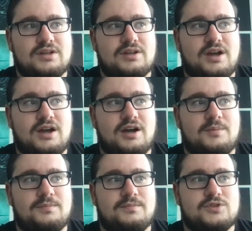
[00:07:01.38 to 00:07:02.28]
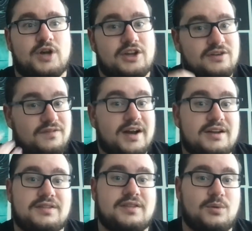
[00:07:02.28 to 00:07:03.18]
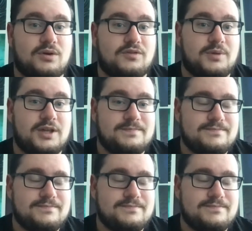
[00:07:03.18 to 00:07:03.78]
I couldn't find anything that worked for me,